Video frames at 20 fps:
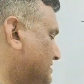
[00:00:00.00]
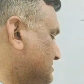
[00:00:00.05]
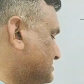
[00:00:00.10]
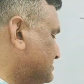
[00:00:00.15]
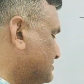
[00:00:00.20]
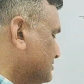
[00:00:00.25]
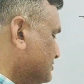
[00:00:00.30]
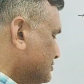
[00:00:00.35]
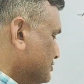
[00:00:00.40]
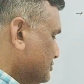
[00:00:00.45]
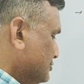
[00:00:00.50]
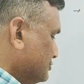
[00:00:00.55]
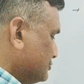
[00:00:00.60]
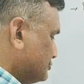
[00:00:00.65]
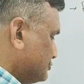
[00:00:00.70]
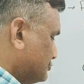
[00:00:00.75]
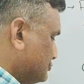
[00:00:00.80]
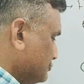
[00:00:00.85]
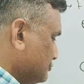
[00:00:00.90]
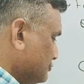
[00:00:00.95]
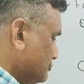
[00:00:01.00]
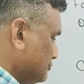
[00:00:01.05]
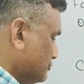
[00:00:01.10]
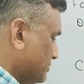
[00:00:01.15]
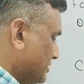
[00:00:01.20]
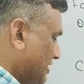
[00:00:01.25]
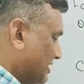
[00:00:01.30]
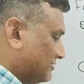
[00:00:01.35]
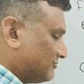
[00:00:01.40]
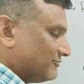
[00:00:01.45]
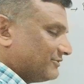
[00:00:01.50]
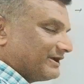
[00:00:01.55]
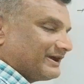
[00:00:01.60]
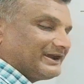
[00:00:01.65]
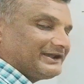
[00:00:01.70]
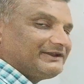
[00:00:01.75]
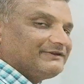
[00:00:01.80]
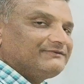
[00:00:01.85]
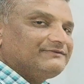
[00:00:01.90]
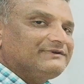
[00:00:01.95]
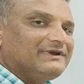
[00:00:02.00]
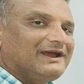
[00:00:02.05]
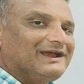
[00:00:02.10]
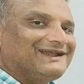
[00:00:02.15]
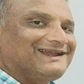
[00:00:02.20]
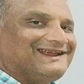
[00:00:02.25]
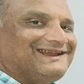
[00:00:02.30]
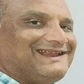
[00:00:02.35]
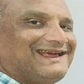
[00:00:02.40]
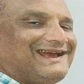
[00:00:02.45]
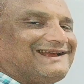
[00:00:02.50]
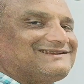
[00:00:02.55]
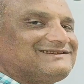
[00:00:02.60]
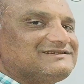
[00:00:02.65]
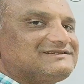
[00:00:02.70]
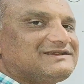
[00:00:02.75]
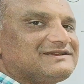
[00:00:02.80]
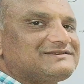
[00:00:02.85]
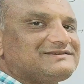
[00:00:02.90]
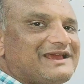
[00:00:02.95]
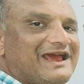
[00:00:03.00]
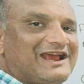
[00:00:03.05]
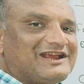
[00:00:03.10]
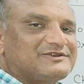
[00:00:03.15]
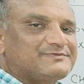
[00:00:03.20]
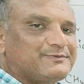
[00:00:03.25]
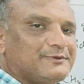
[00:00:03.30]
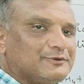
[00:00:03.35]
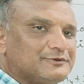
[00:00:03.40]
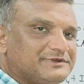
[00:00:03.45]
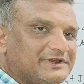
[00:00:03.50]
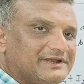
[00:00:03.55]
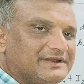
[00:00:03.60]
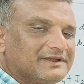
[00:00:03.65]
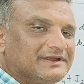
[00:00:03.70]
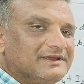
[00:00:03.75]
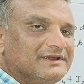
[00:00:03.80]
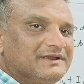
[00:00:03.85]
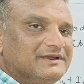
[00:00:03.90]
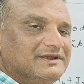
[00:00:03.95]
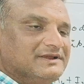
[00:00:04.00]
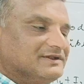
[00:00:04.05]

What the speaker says: is 2 electronegative and it exists just explosion.